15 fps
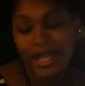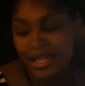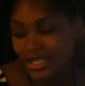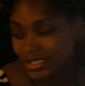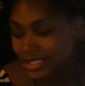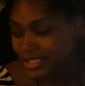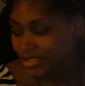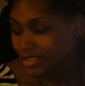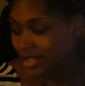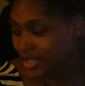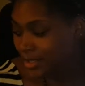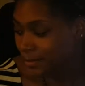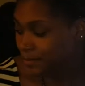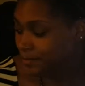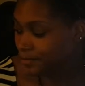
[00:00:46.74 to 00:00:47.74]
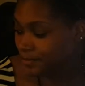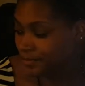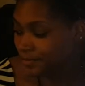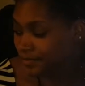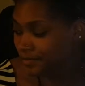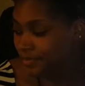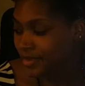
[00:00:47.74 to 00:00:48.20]
let's get started.
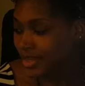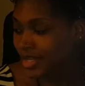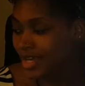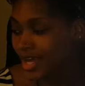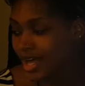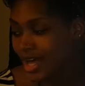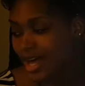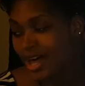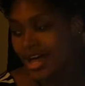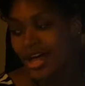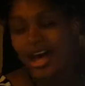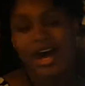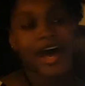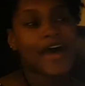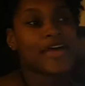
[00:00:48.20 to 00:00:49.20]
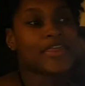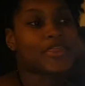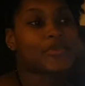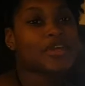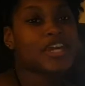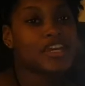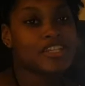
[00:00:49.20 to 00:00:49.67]
I have
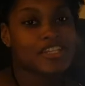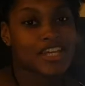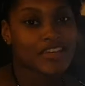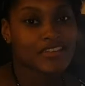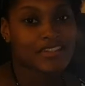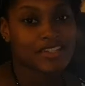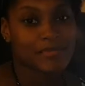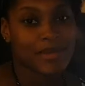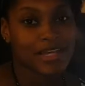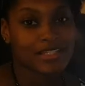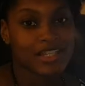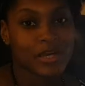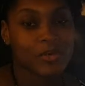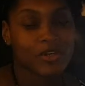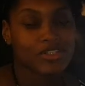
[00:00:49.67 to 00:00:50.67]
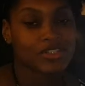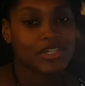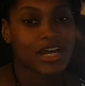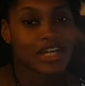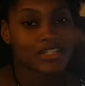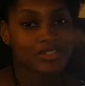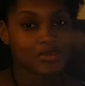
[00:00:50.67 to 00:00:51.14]
three objectives basically I want you
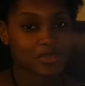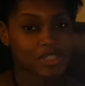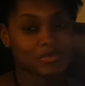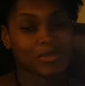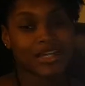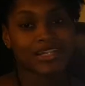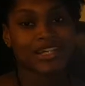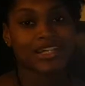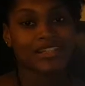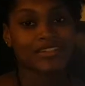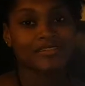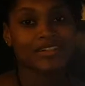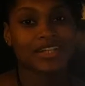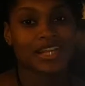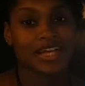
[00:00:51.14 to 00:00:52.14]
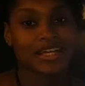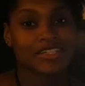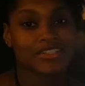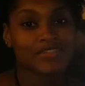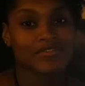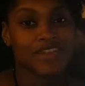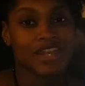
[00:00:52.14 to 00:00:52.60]
guys to reach by the end of the
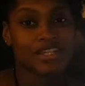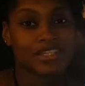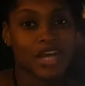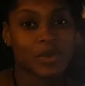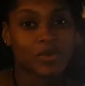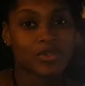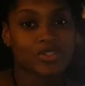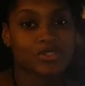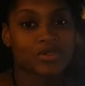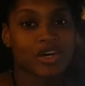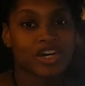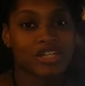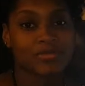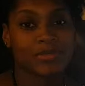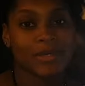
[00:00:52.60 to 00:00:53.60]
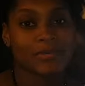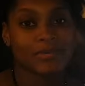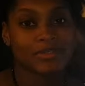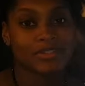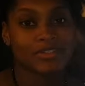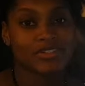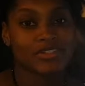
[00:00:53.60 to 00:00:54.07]
class. First, I want you all to be able
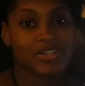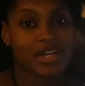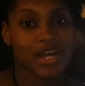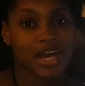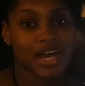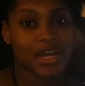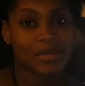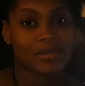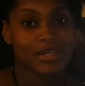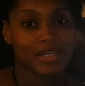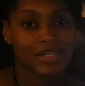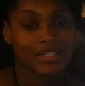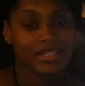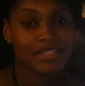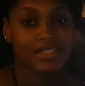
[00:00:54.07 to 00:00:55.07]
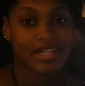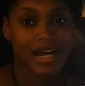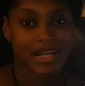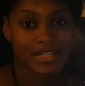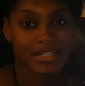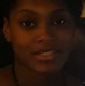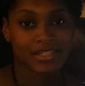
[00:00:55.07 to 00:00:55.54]
to describe the
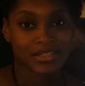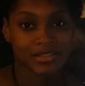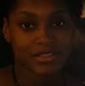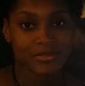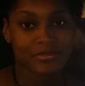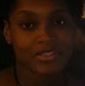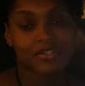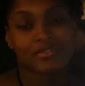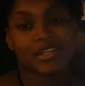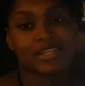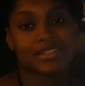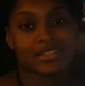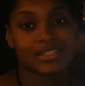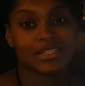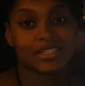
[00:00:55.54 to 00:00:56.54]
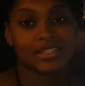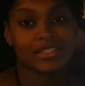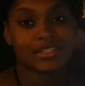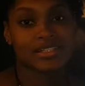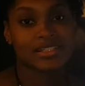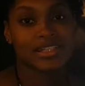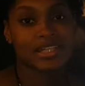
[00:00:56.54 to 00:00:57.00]
signs and symptoms of
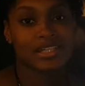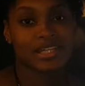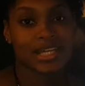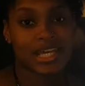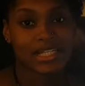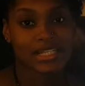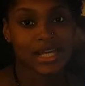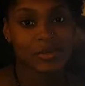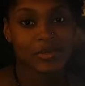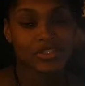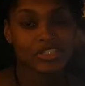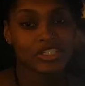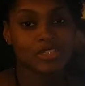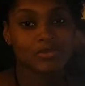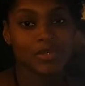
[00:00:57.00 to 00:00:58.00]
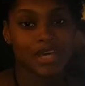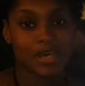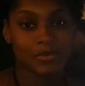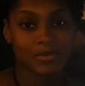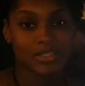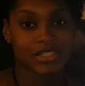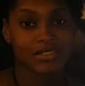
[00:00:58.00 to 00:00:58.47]
STDs. Next, I want you to be
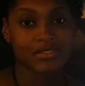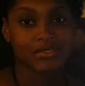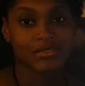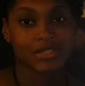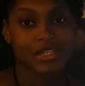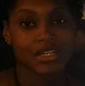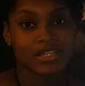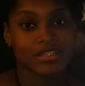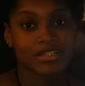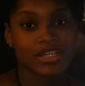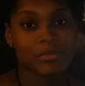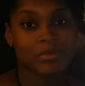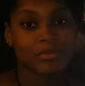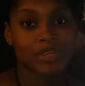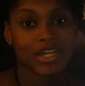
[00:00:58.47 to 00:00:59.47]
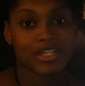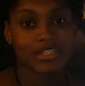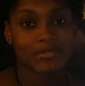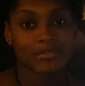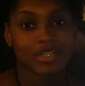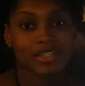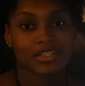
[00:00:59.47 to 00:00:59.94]
able to separate
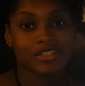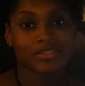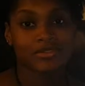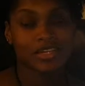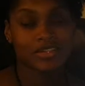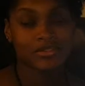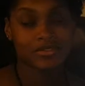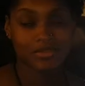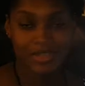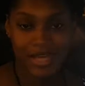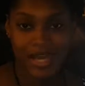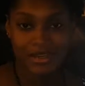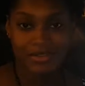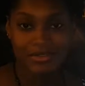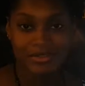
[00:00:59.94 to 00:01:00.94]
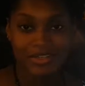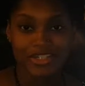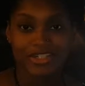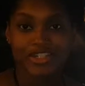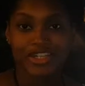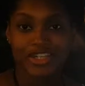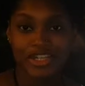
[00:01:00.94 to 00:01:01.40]
into two
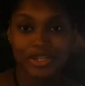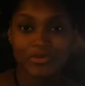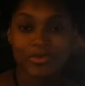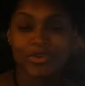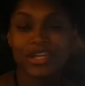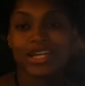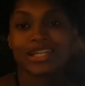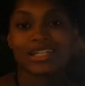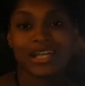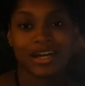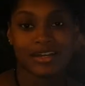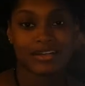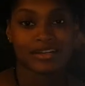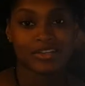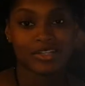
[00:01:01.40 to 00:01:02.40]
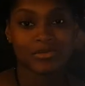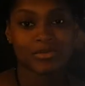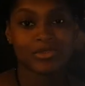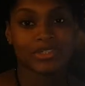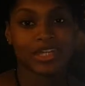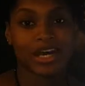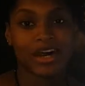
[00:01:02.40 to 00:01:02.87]
categories, curable and
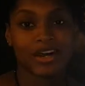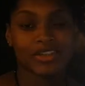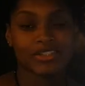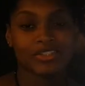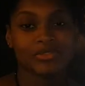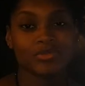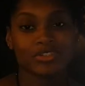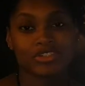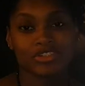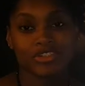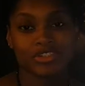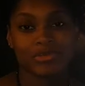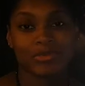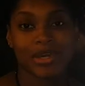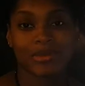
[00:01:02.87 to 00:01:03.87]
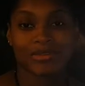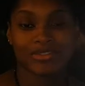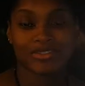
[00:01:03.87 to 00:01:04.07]
non-curable. And I also want you to be able to